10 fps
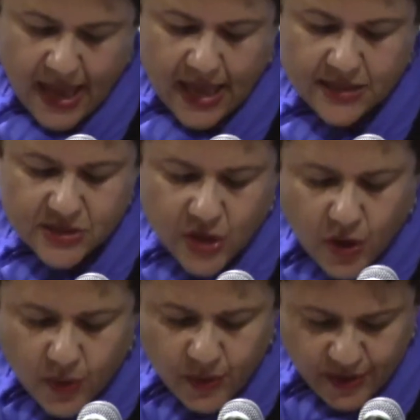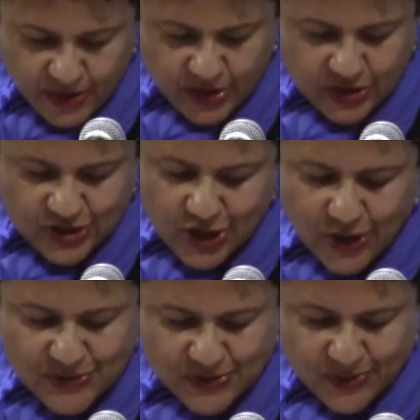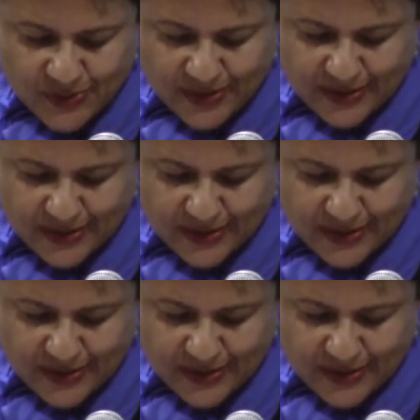And so, she also